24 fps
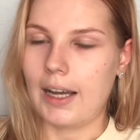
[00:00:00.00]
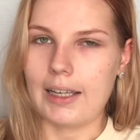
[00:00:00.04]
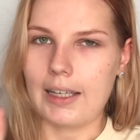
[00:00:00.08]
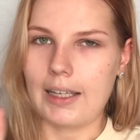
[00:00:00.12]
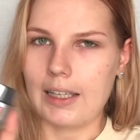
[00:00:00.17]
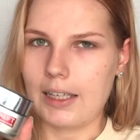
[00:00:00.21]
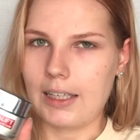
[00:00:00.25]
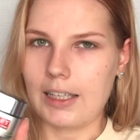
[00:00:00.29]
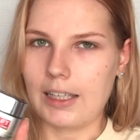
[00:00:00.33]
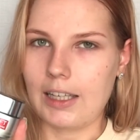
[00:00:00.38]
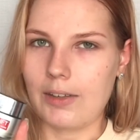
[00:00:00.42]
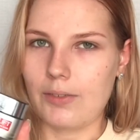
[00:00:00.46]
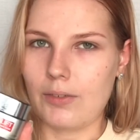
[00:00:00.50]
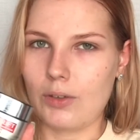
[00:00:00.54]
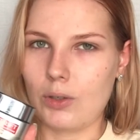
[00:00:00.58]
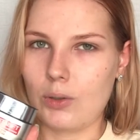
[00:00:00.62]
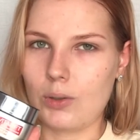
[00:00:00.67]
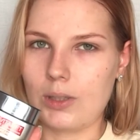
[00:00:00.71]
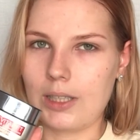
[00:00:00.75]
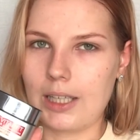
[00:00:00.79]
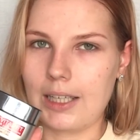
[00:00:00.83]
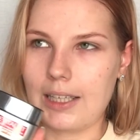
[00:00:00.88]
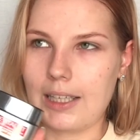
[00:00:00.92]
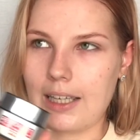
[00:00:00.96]
I can't give you
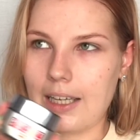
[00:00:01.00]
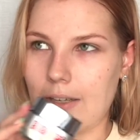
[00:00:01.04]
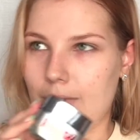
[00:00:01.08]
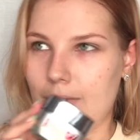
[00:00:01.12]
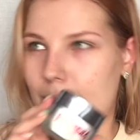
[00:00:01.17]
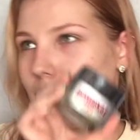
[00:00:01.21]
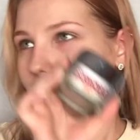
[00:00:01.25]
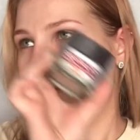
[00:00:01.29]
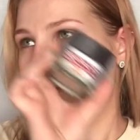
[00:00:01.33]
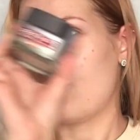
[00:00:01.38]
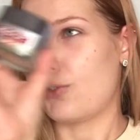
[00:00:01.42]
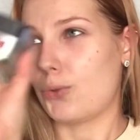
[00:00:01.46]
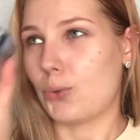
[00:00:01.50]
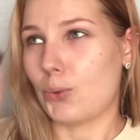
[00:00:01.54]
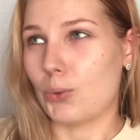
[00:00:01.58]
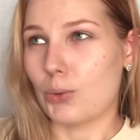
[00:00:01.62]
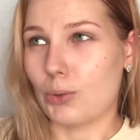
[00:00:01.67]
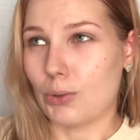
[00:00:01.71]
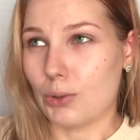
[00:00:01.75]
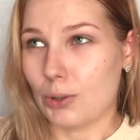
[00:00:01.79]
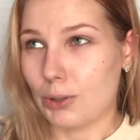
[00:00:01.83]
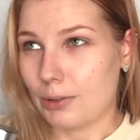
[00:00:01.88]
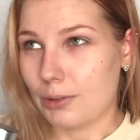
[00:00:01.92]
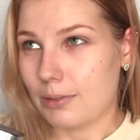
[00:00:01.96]
like a
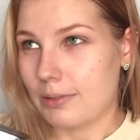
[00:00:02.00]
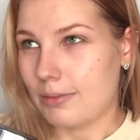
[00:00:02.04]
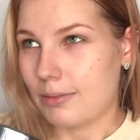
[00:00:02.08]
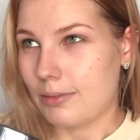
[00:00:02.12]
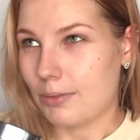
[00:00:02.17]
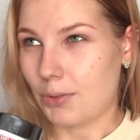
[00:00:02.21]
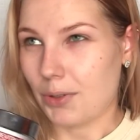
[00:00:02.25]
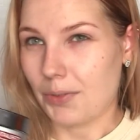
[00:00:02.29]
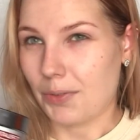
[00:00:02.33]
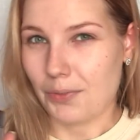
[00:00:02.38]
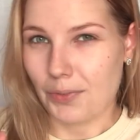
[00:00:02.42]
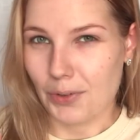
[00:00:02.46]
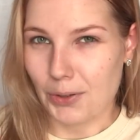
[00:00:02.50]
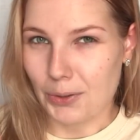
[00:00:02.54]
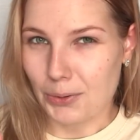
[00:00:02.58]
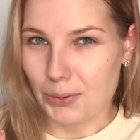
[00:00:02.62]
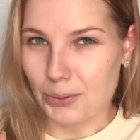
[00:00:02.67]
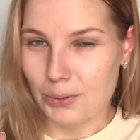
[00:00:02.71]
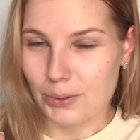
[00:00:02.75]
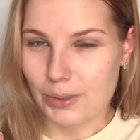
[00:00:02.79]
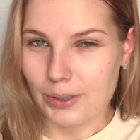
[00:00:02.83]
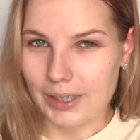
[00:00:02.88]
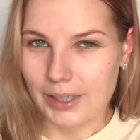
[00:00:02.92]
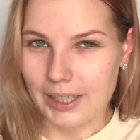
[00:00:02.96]
full
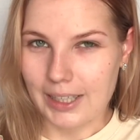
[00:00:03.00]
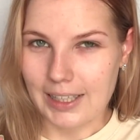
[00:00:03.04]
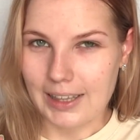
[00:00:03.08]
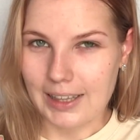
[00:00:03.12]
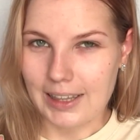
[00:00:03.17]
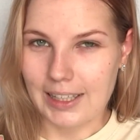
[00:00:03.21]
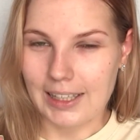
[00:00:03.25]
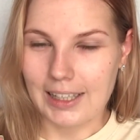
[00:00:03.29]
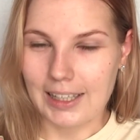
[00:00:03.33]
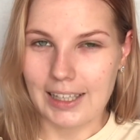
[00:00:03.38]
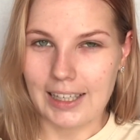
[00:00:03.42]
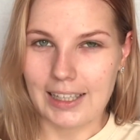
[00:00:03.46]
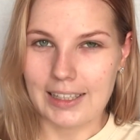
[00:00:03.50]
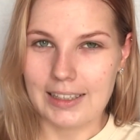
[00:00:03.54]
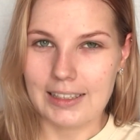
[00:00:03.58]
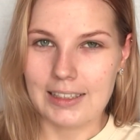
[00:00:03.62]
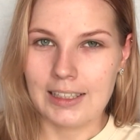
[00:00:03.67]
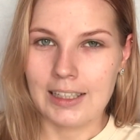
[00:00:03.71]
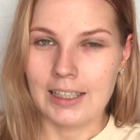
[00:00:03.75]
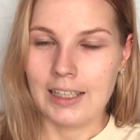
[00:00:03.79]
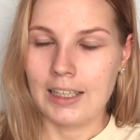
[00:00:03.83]
review or anything yet.